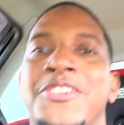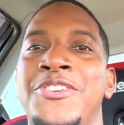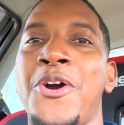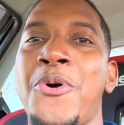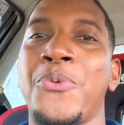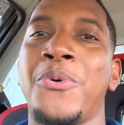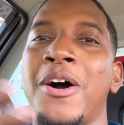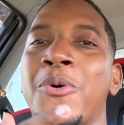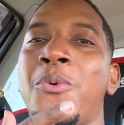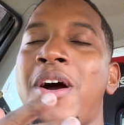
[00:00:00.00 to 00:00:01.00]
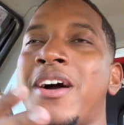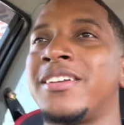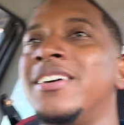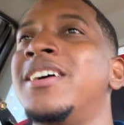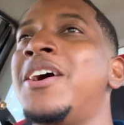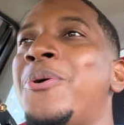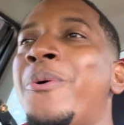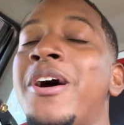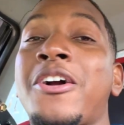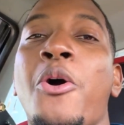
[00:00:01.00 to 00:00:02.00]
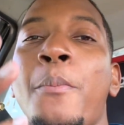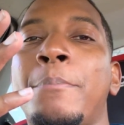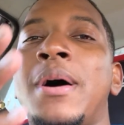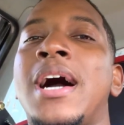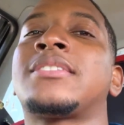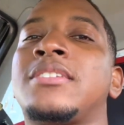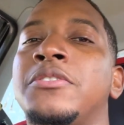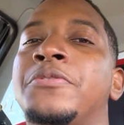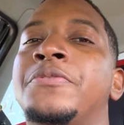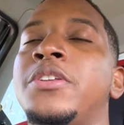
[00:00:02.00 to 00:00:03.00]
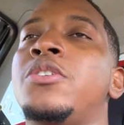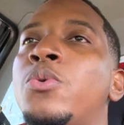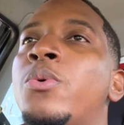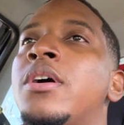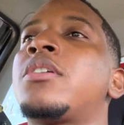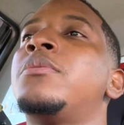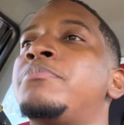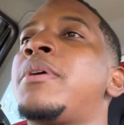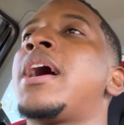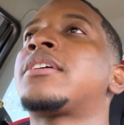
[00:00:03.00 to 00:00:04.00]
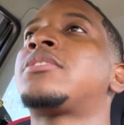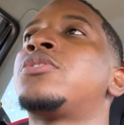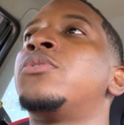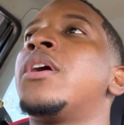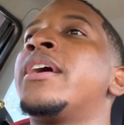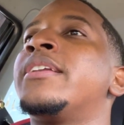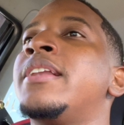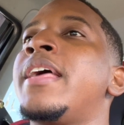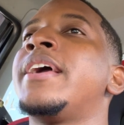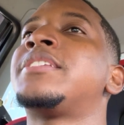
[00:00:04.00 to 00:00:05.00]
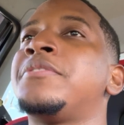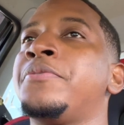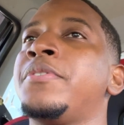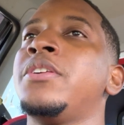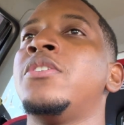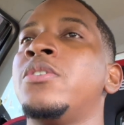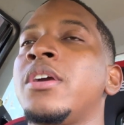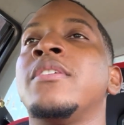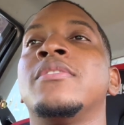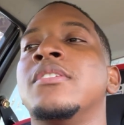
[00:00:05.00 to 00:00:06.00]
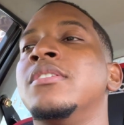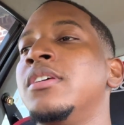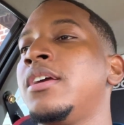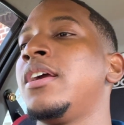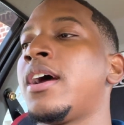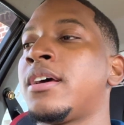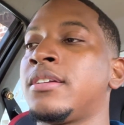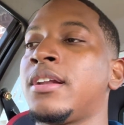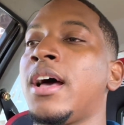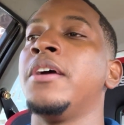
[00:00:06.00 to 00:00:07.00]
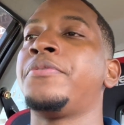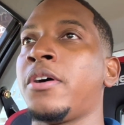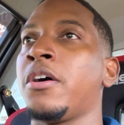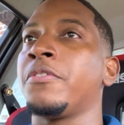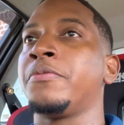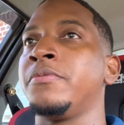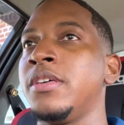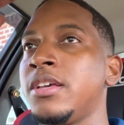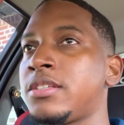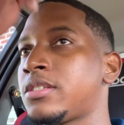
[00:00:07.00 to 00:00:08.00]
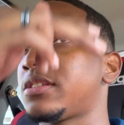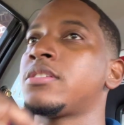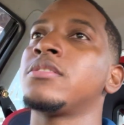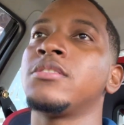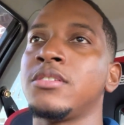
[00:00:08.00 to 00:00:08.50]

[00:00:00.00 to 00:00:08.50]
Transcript: yo wagwan welcome back to the video welcome back to our next video in the day and life of this